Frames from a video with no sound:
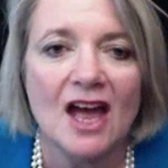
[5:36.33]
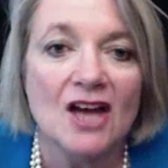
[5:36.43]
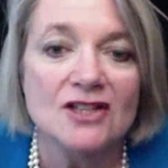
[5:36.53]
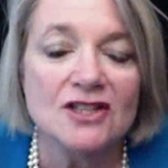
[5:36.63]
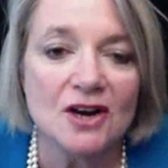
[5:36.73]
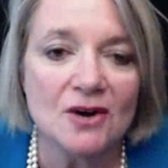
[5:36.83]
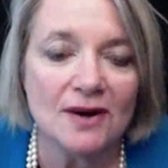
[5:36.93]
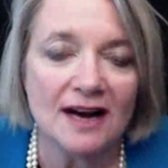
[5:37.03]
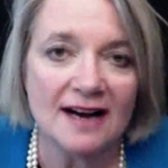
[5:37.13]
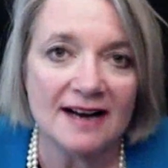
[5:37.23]

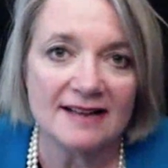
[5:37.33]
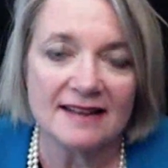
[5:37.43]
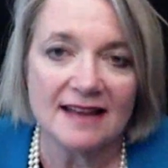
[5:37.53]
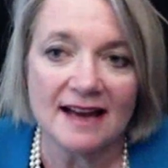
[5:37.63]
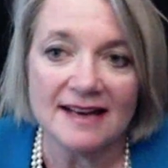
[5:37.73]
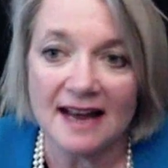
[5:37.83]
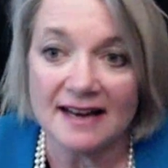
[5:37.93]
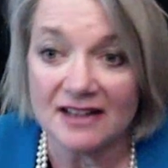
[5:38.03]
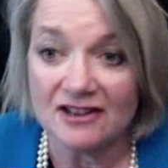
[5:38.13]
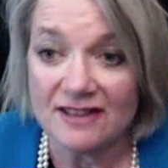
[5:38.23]
So uh, an
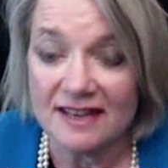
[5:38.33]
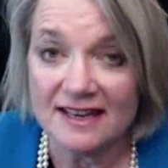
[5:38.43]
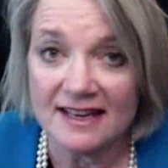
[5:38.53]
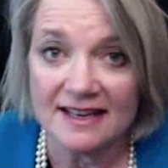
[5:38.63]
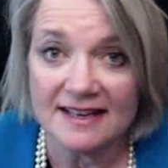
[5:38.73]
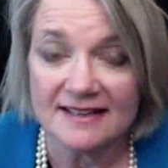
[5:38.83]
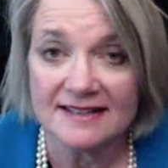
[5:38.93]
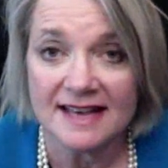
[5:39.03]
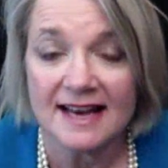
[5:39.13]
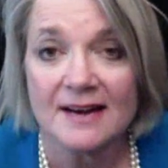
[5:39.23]
another thing
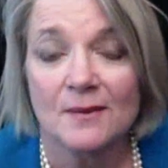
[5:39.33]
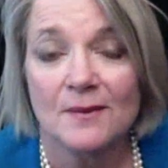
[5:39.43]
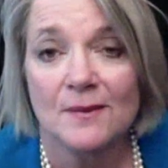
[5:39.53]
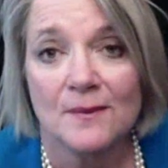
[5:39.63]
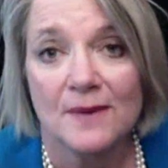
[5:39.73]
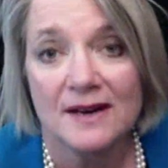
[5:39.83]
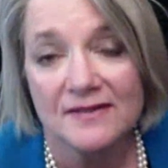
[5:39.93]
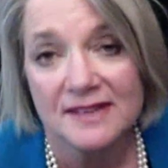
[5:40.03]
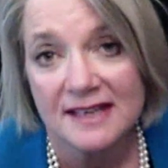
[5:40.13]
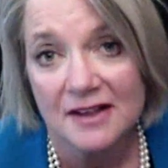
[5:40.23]
is that one of
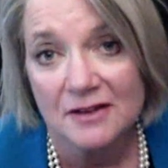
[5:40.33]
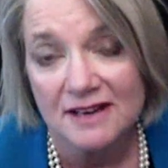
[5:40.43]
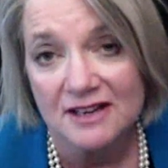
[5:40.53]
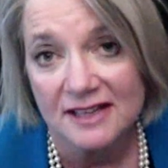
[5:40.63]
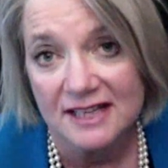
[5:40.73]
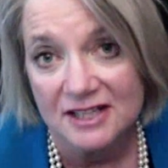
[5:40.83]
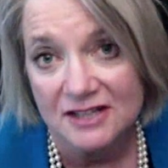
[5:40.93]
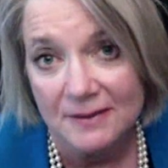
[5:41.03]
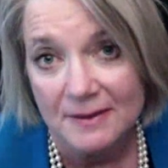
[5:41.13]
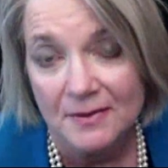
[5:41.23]
the other regulations
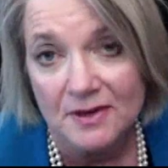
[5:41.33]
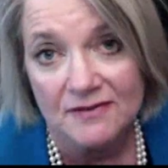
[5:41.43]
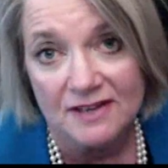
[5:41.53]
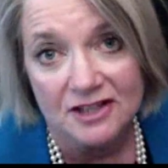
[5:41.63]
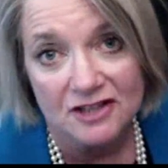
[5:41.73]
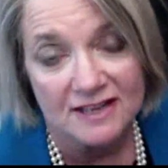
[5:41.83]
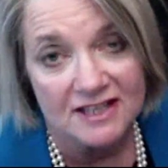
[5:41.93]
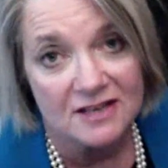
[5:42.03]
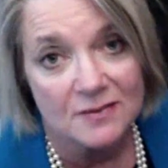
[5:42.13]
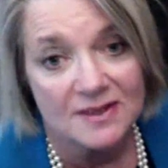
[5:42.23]
from the Board of
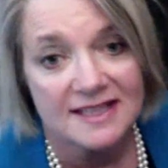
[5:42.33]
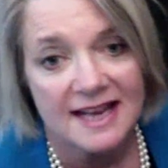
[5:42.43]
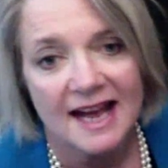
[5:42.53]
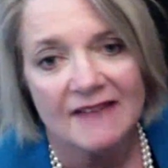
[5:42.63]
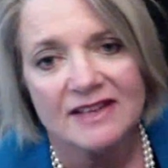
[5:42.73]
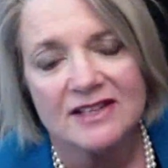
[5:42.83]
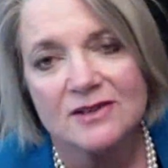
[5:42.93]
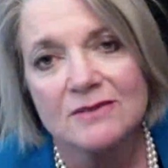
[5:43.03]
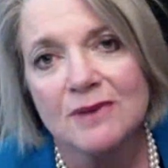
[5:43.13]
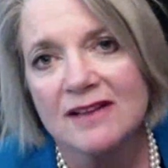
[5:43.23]
Registration was to have a
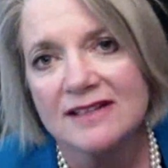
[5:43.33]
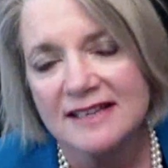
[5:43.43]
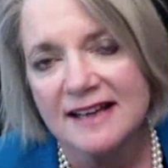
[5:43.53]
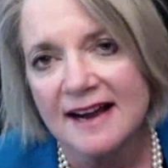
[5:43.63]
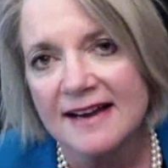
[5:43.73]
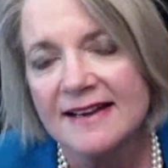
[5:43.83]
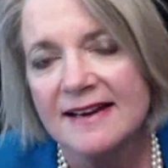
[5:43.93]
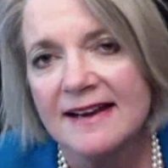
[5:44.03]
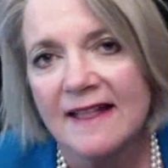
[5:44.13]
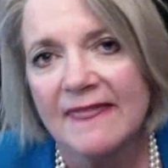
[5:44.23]
student policy guide
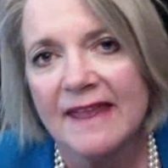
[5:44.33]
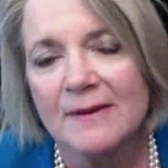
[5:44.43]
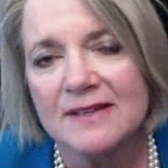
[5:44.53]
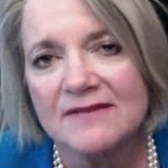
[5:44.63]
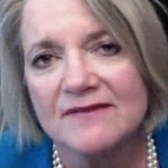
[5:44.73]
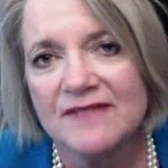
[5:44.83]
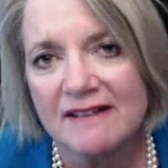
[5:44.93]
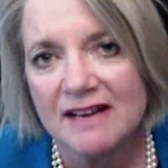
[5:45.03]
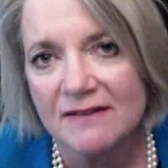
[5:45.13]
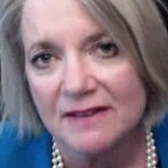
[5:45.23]
that was
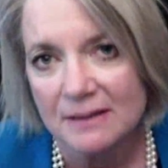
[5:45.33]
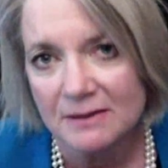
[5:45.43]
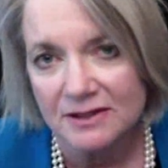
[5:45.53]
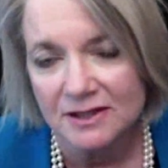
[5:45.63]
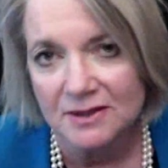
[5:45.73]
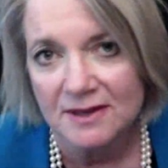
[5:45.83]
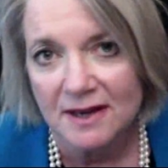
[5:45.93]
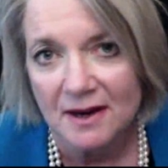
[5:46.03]
very available to you.